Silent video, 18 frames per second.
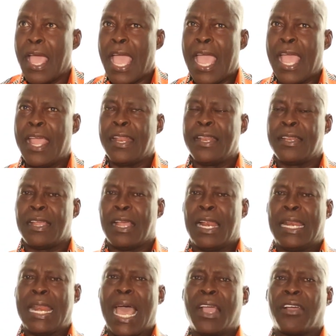And
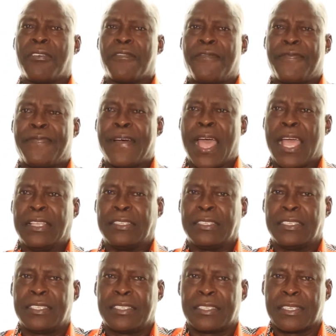lack of
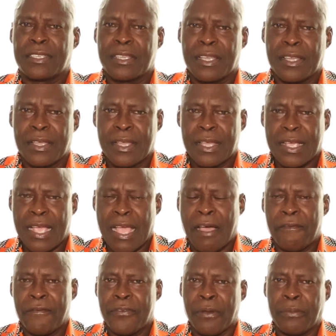funds
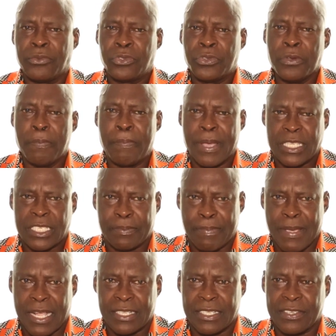come from two
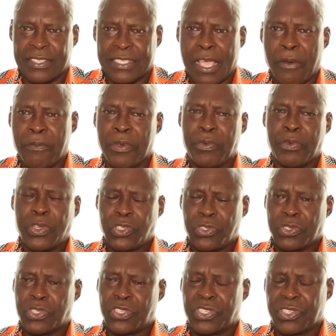perspectives, and we
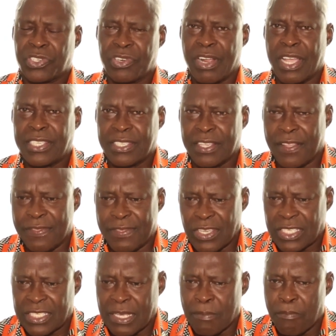wish to stress
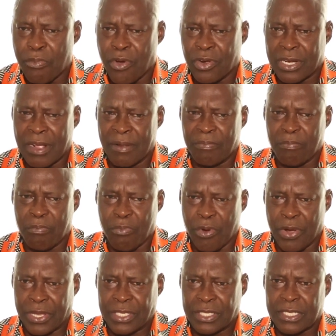this important
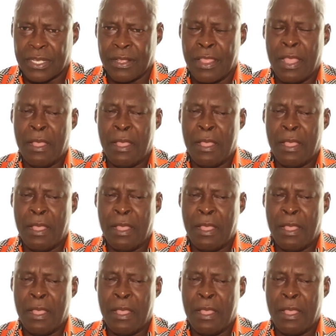point.